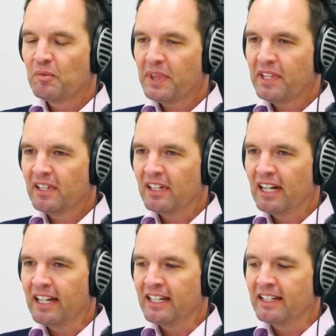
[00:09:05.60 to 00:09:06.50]
with
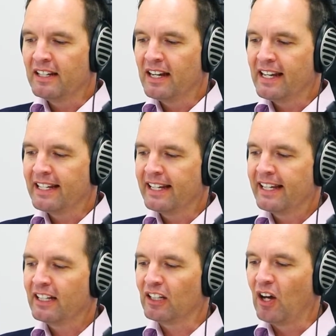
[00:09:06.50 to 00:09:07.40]
a
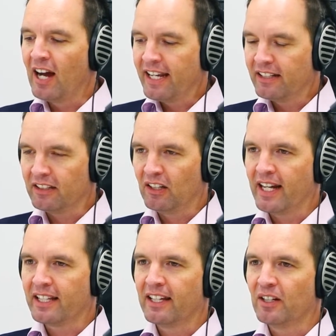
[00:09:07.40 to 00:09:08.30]
client
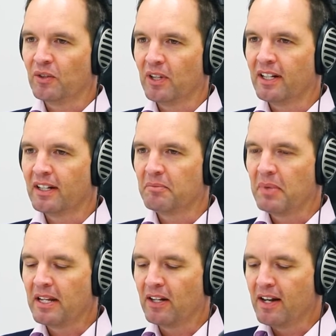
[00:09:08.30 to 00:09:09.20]
like that, or
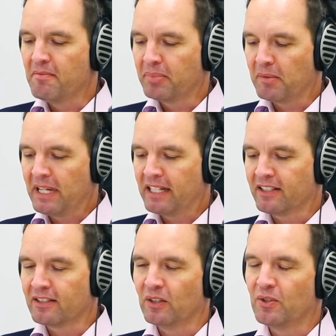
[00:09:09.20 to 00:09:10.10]
implementing
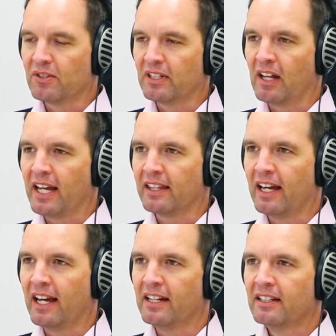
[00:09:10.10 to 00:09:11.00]
a solution like
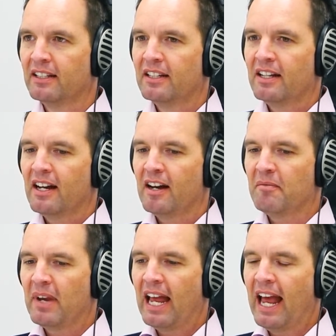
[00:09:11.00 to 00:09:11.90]
that,
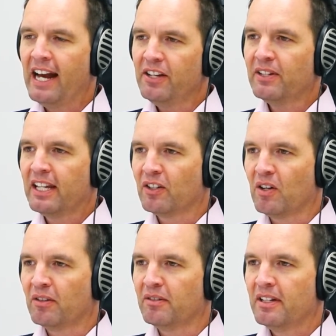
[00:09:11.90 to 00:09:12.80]
how do you get
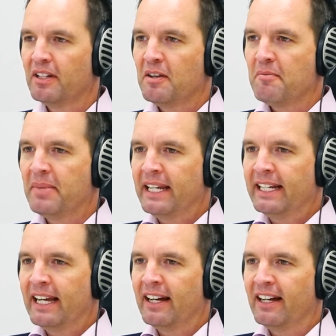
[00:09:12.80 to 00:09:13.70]
on
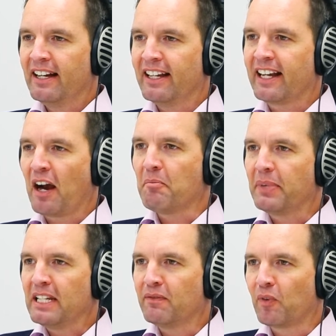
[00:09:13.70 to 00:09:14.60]
being a
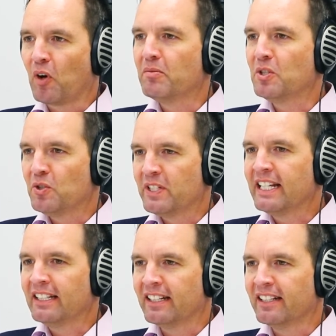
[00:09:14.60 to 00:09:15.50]
company from New
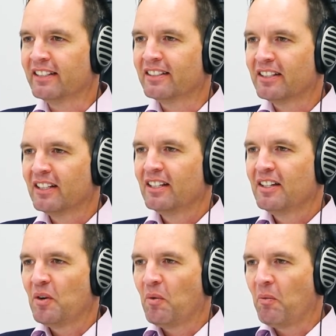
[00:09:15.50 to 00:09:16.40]
Zealand
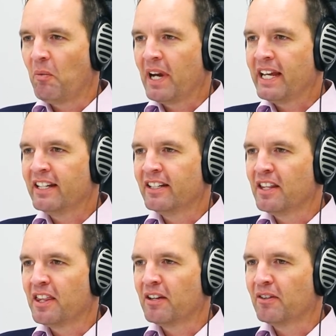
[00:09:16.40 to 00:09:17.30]

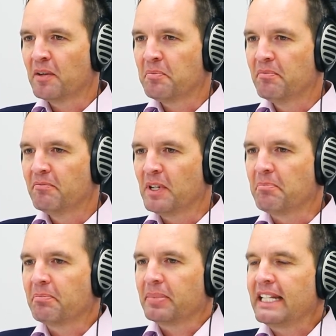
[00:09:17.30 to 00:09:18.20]
when there are
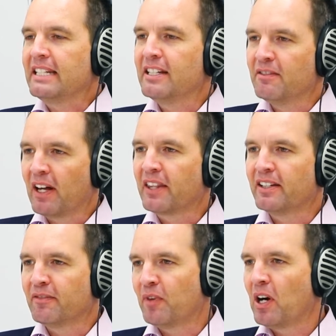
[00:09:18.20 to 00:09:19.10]
plenty of
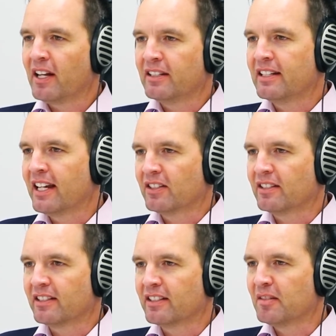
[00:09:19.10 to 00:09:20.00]
other fire
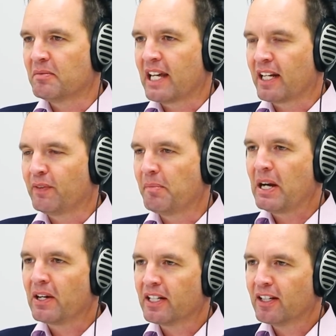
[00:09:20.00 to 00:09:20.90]
detection systems out of
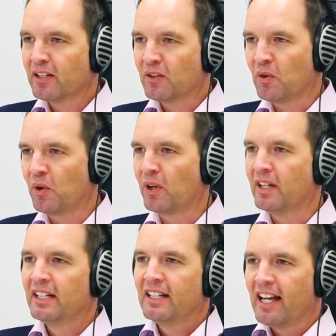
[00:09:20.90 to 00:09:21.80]
America or
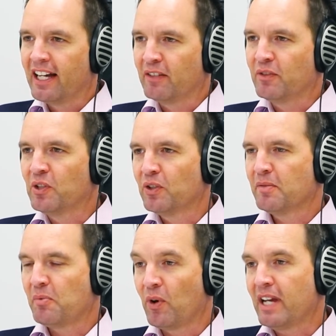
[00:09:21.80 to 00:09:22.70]
out of
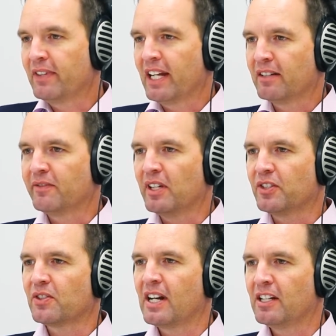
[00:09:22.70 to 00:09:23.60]
Europe or even out of
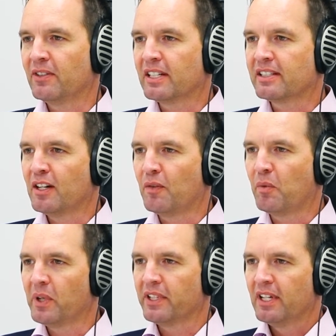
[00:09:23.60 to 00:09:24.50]
Australia itself?
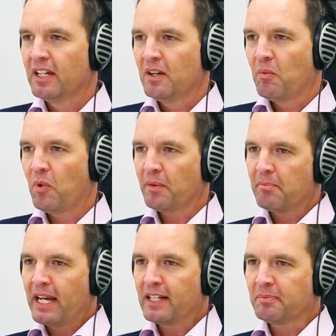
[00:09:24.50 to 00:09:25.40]
What
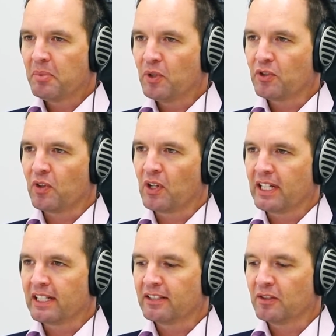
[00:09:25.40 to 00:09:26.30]
makes
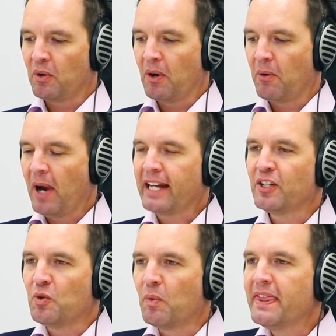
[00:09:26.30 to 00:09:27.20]
Pertronics, or how
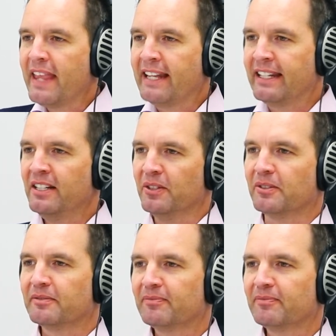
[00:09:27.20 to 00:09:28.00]
did you win that deal?